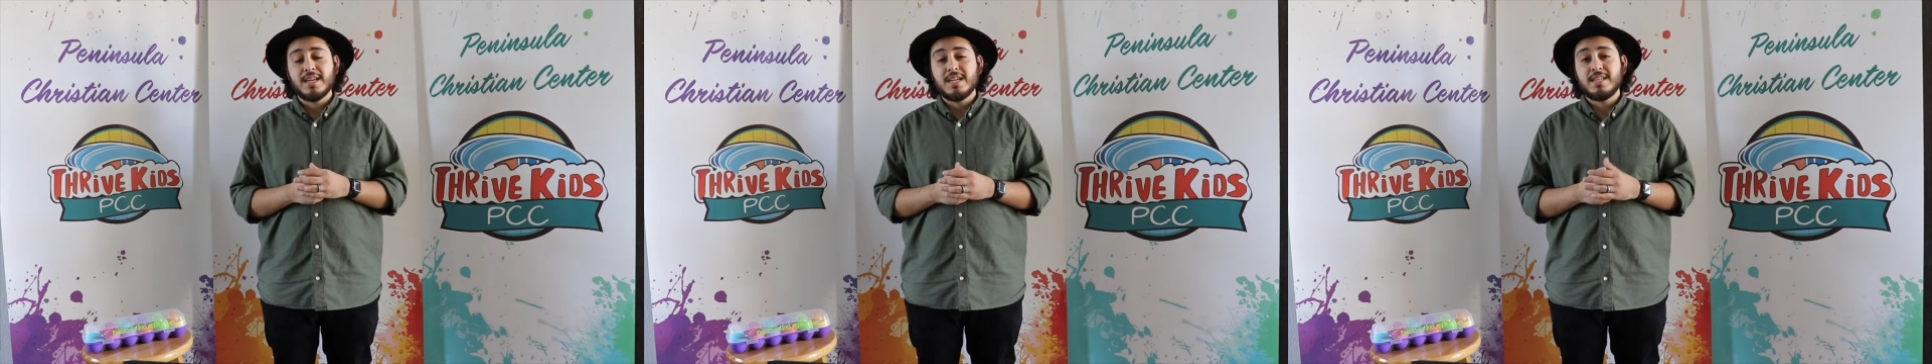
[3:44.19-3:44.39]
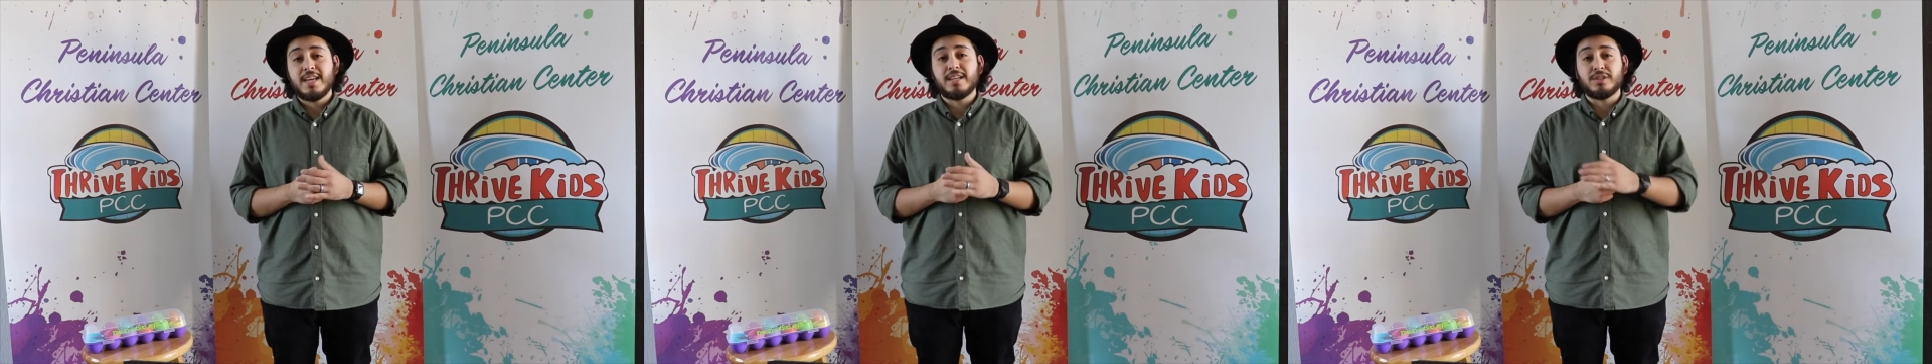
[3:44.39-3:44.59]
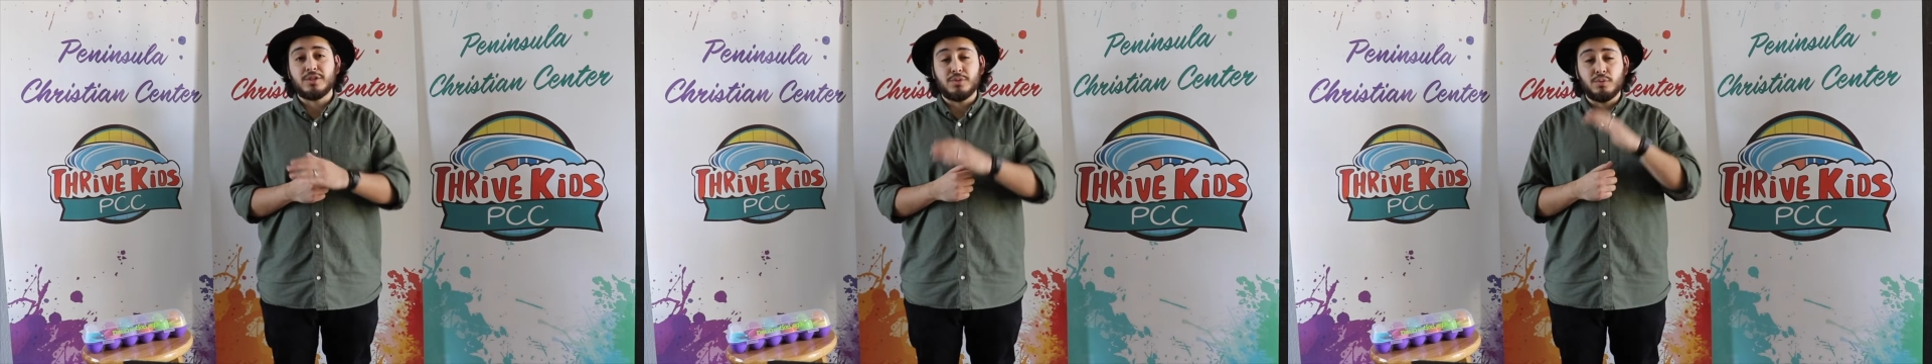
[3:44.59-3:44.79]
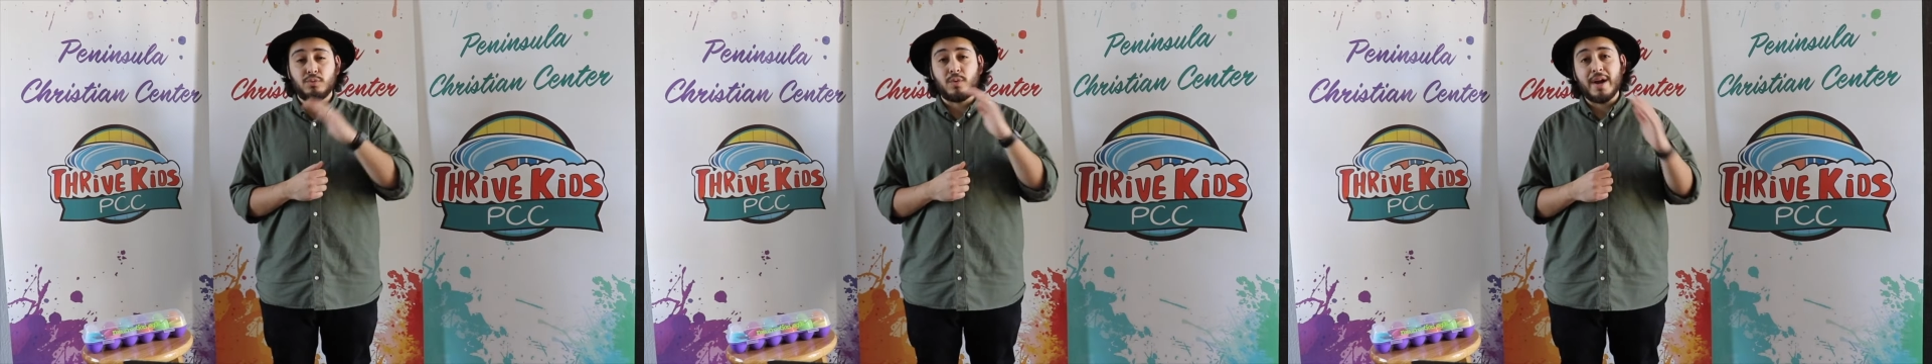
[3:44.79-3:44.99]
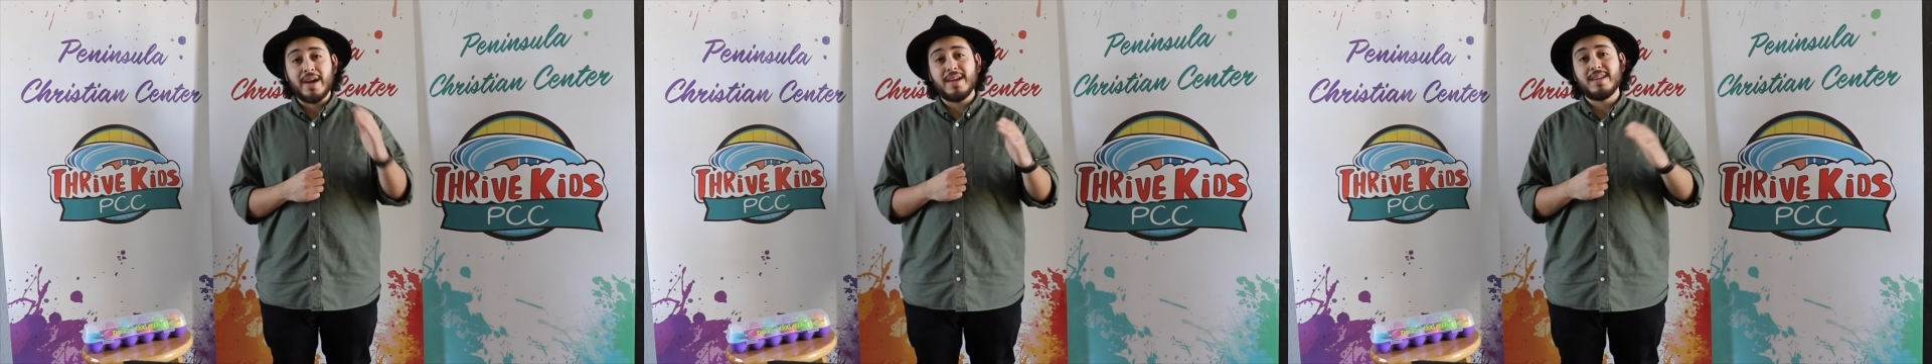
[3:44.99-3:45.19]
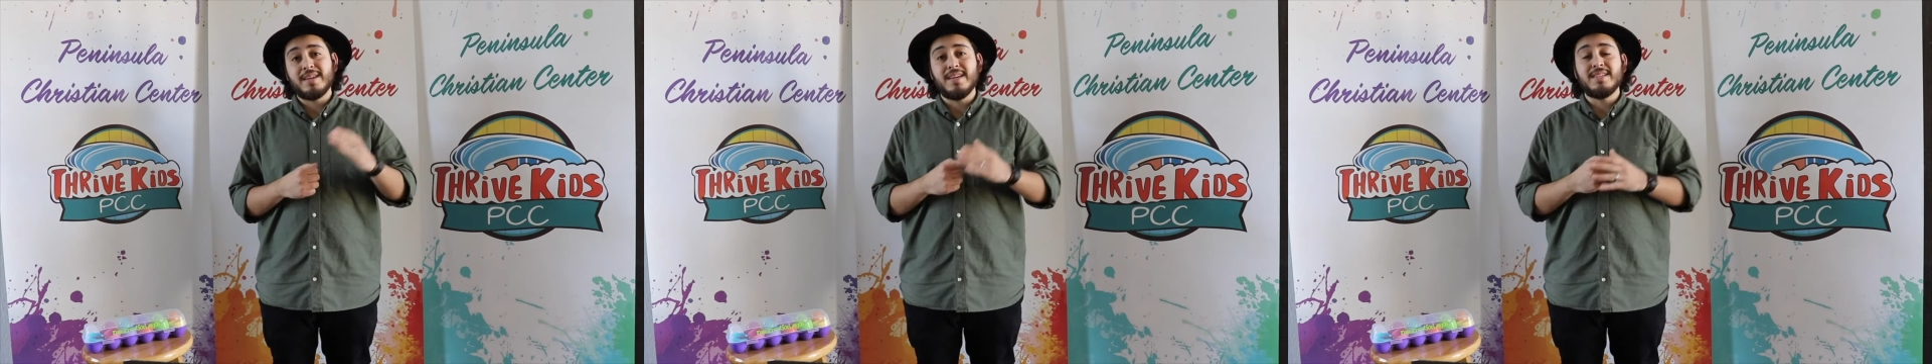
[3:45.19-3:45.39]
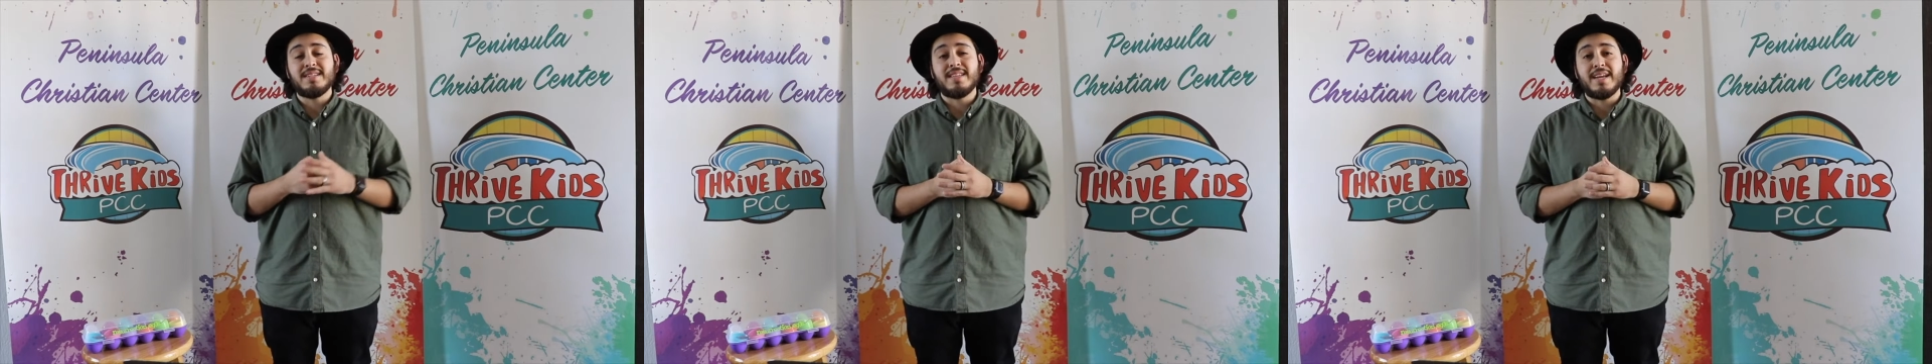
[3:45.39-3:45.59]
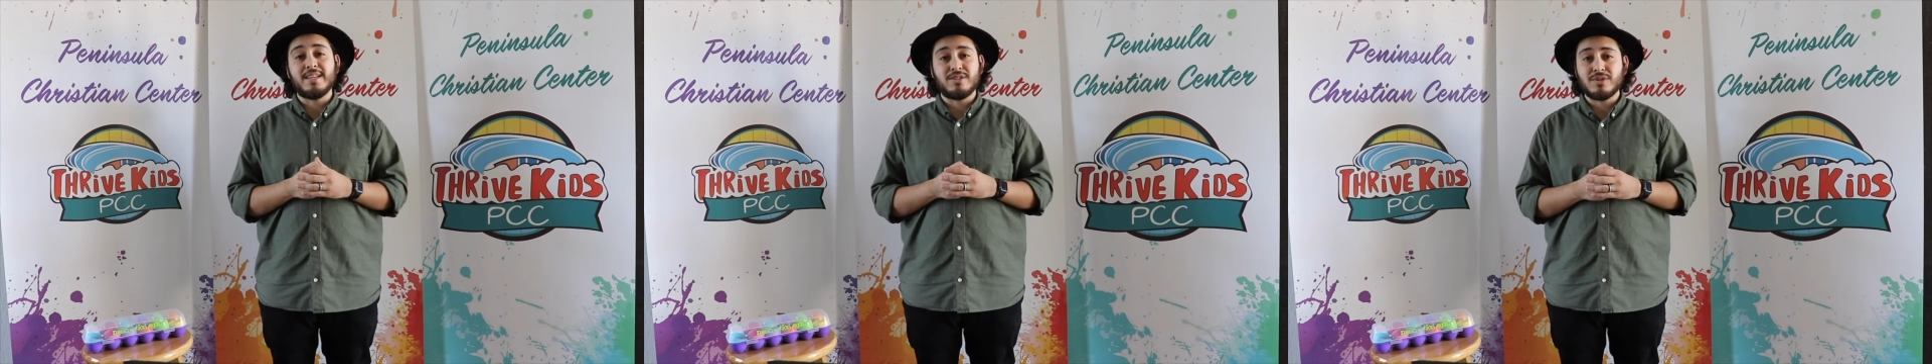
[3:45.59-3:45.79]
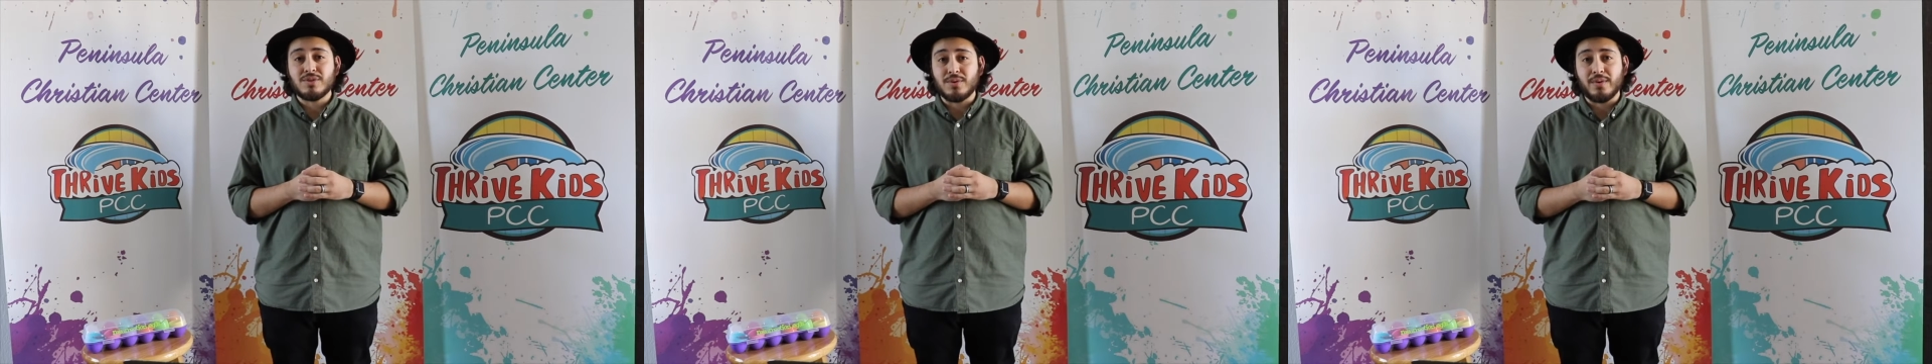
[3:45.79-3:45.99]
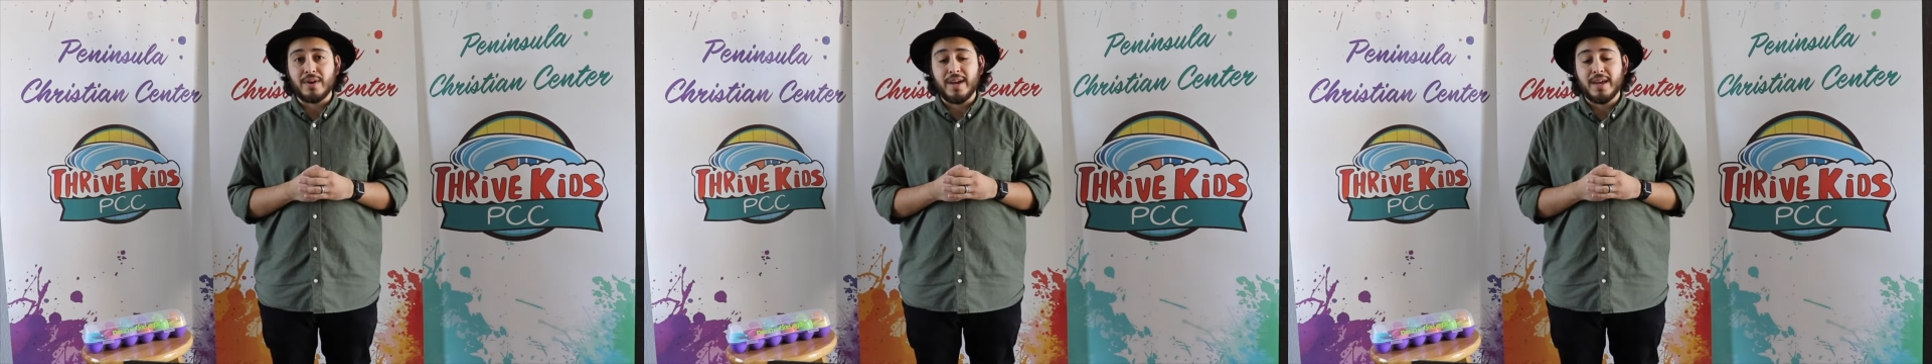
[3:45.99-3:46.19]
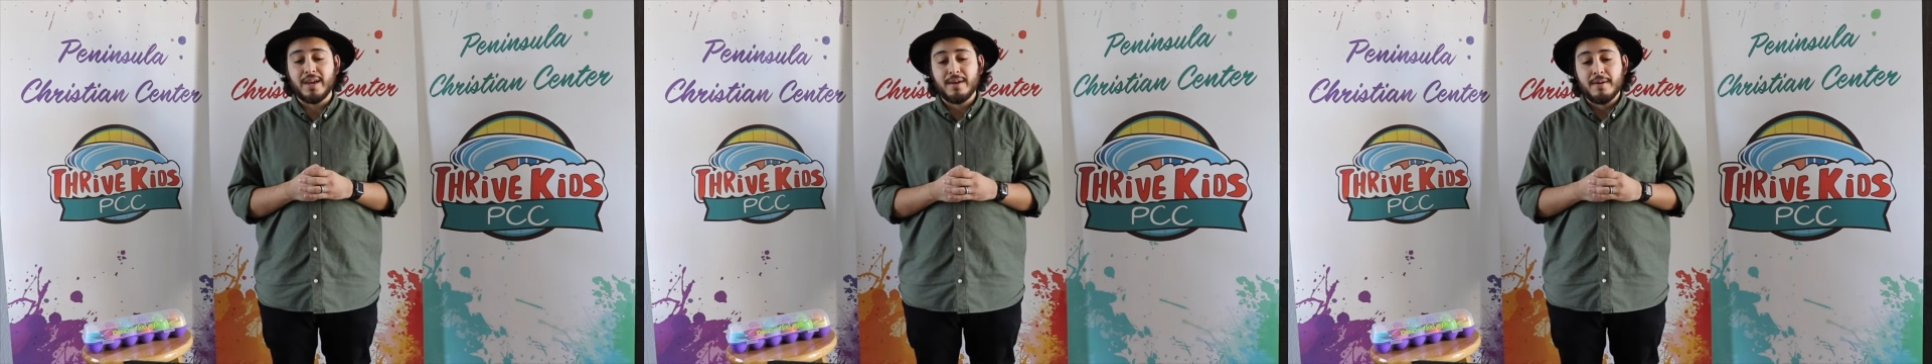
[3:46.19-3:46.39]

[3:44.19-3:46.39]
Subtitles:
takes us right into that story,